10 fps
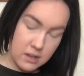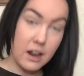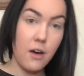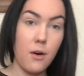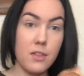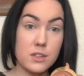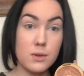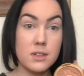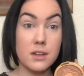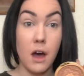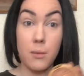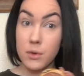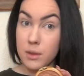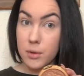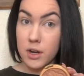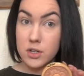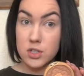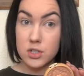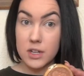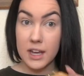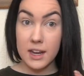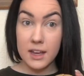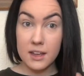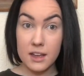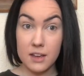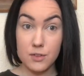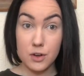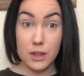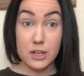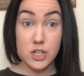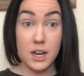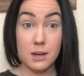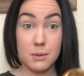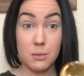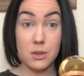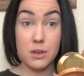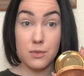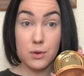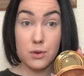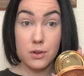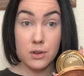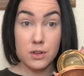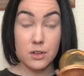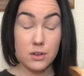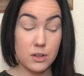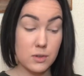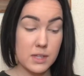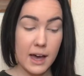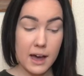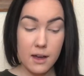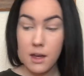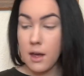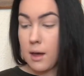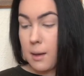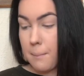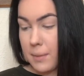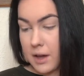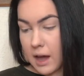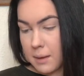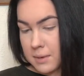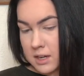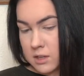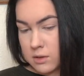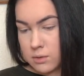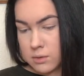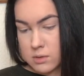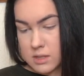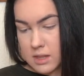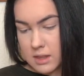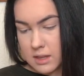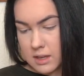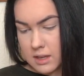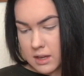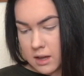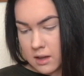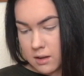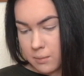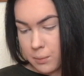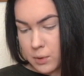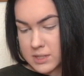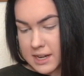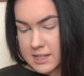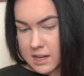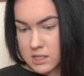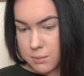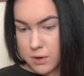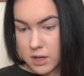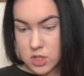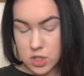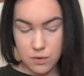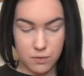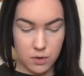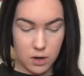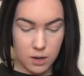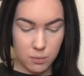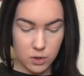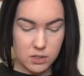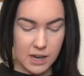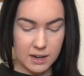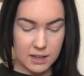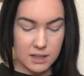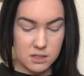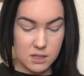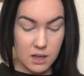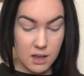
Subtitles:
Now, this one did come with a brush in it. If you're like trying to be really frugal, you could use that. But I'm going to use the multitask brush from Real Techniques.